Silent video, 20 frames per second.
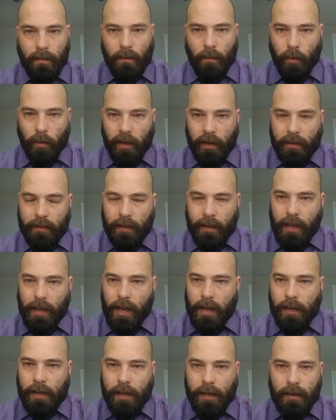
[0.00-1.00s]
We're going to take
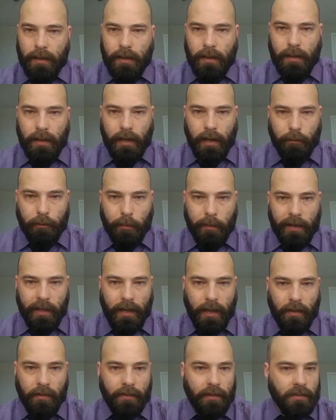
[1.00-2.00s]
Ankara, and
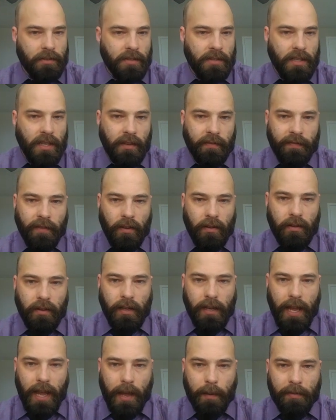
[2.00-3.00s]
everybody else is just going to fill in
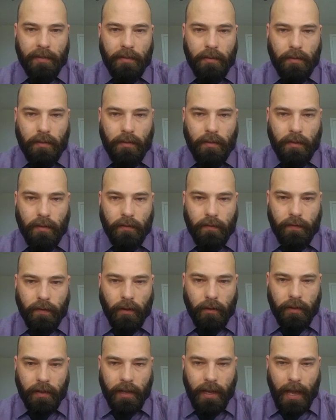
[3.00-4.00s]
the gaps.
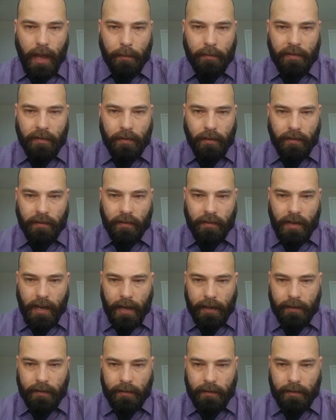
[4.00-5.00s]
Fill in the gaps. This is
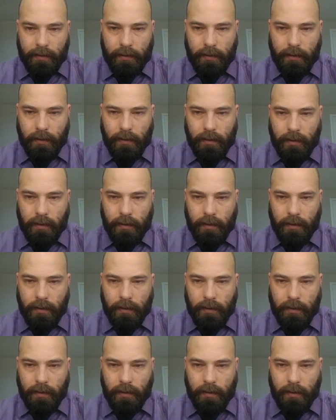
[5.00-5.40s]
nice.